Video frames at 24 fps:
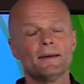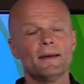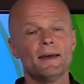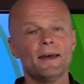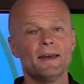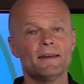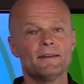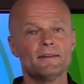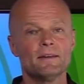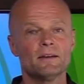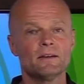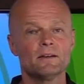
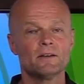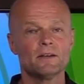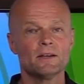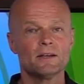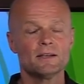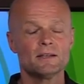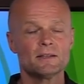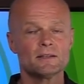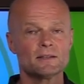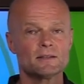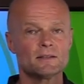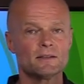and there
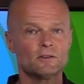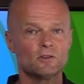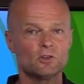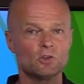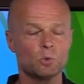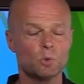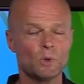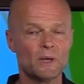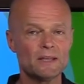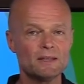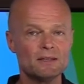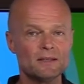is
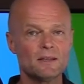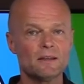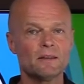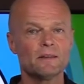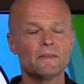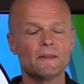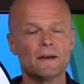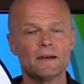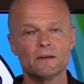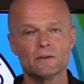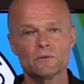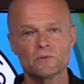
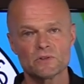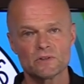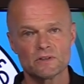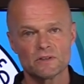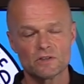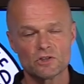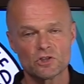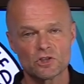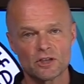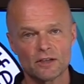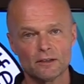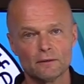
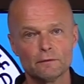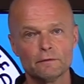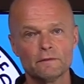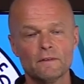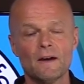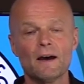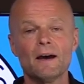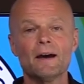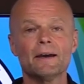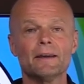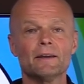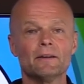20,000 shelf
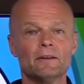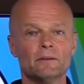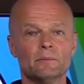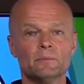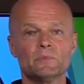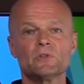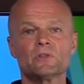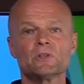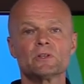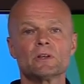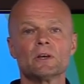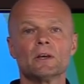
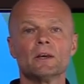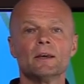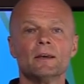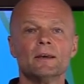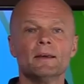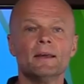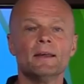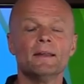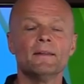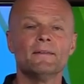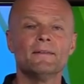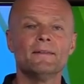items,
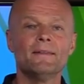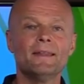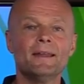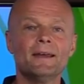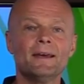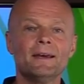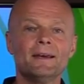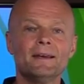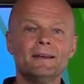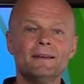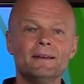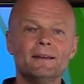
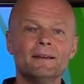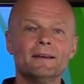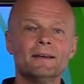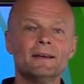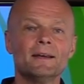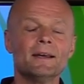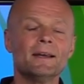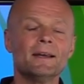then